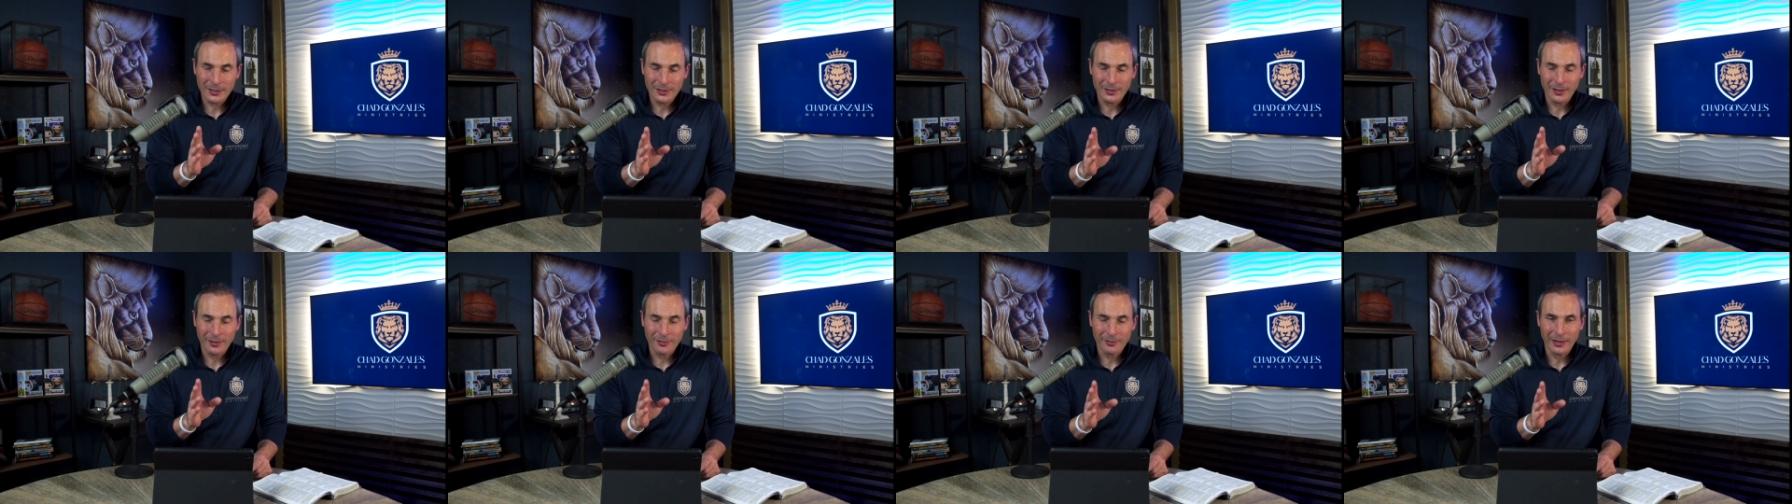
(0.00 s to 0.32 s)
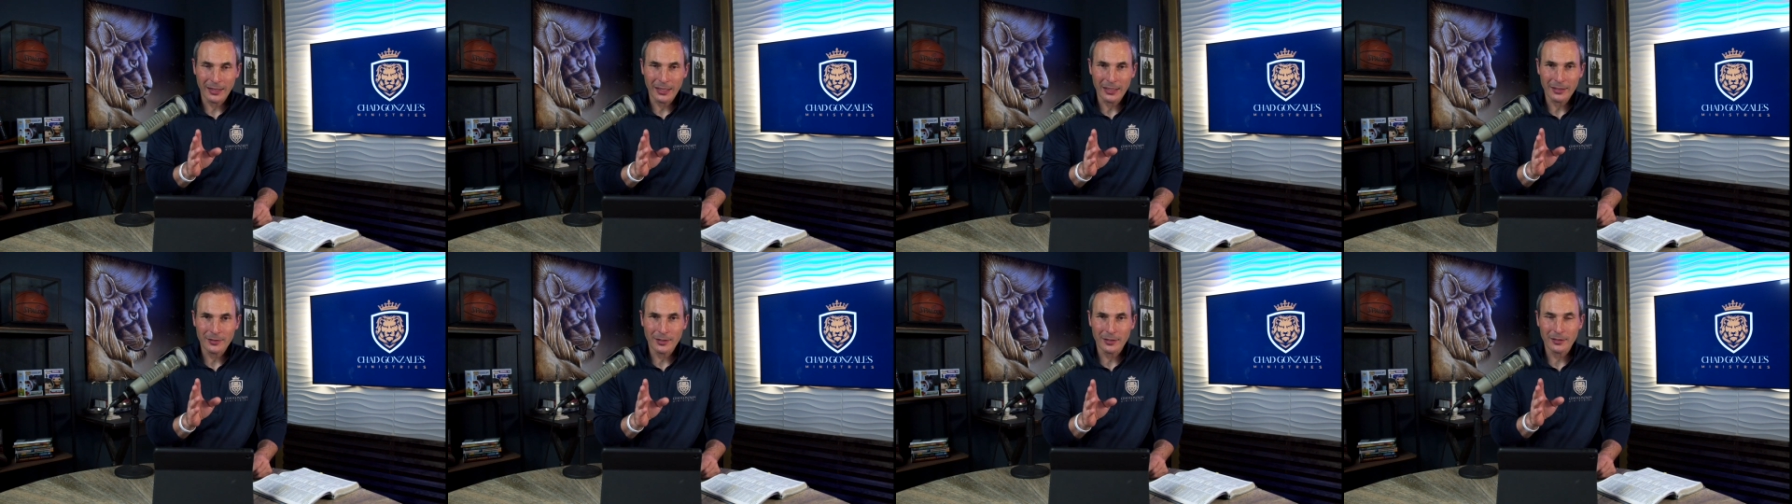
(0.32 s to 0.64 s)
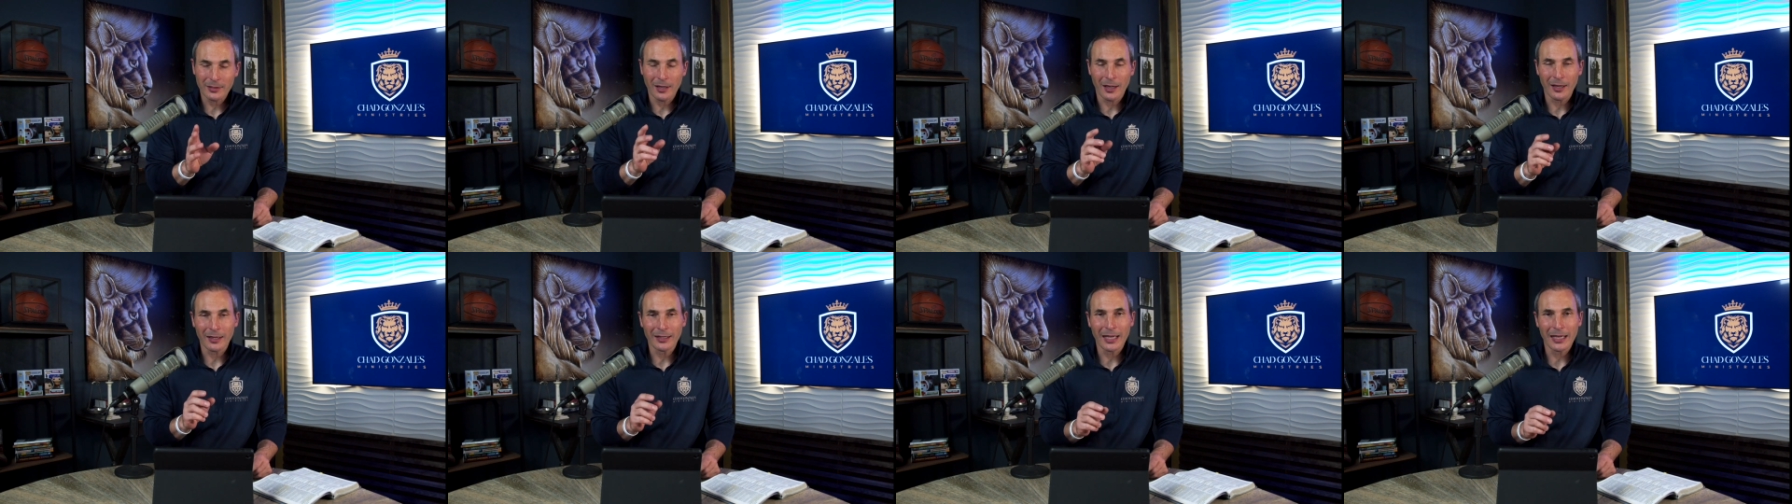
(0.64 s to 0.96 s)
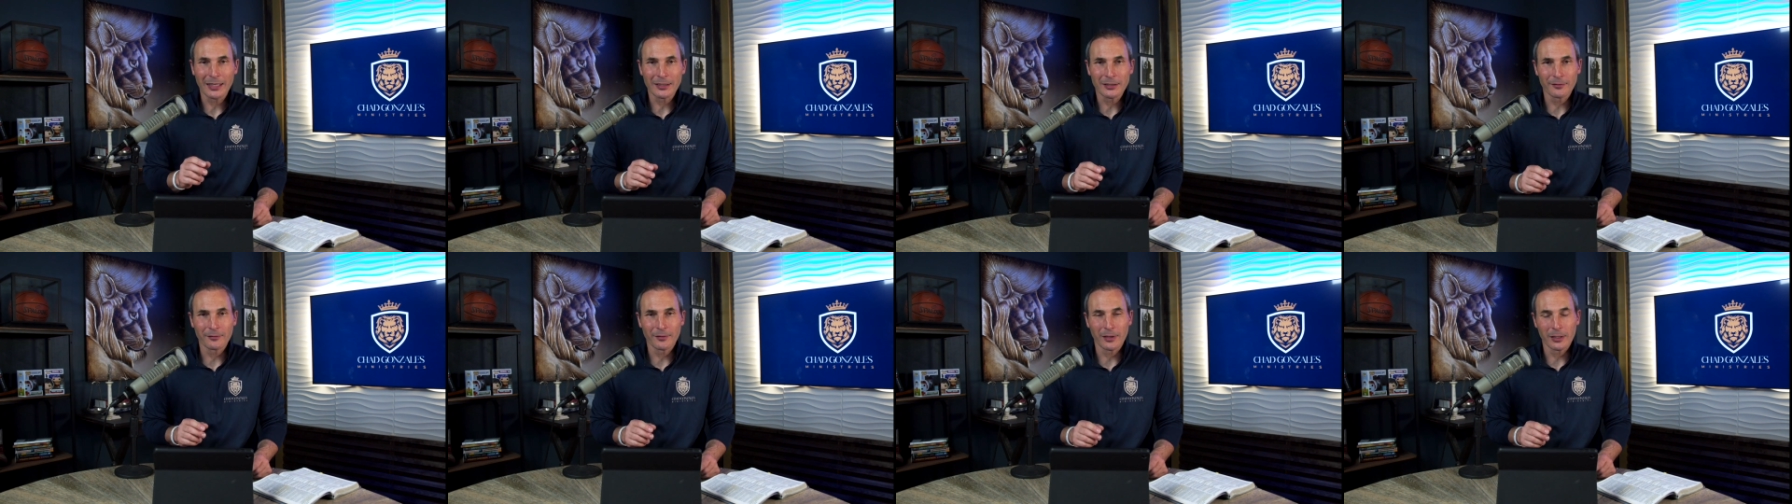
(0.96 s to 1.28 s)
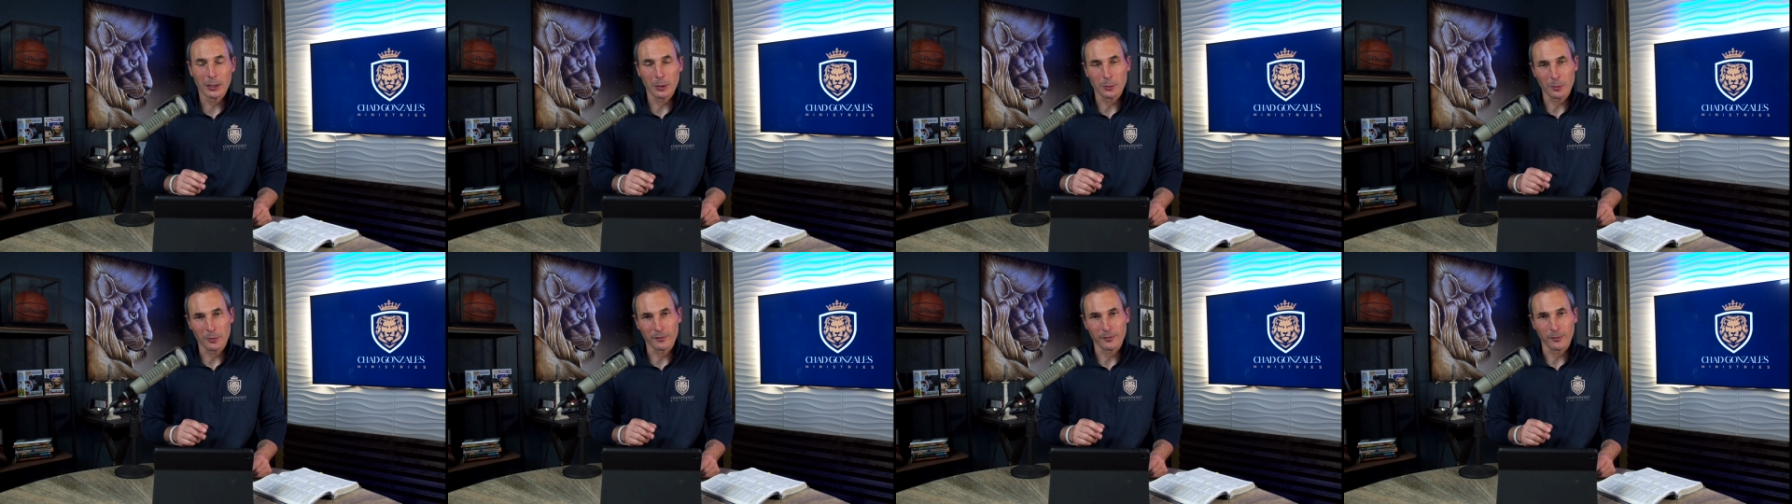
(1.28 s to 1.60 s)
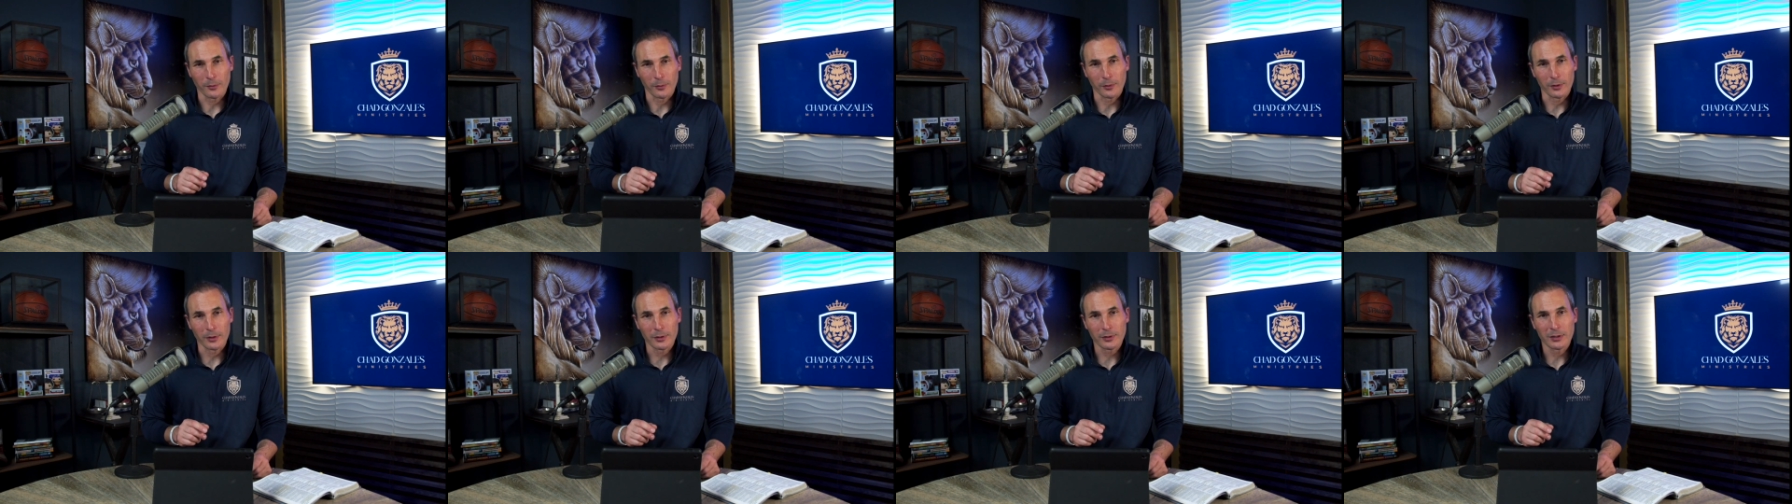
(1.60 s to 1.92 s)
the things that God has available
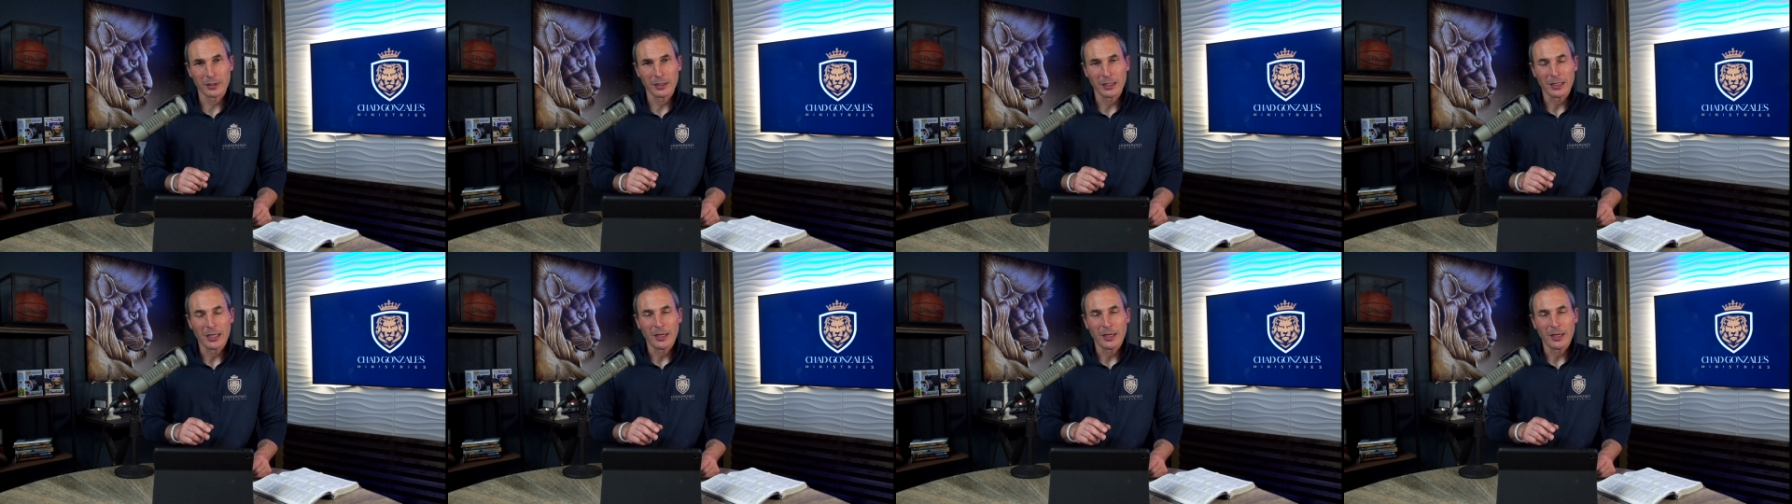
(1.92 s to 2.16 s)
for us,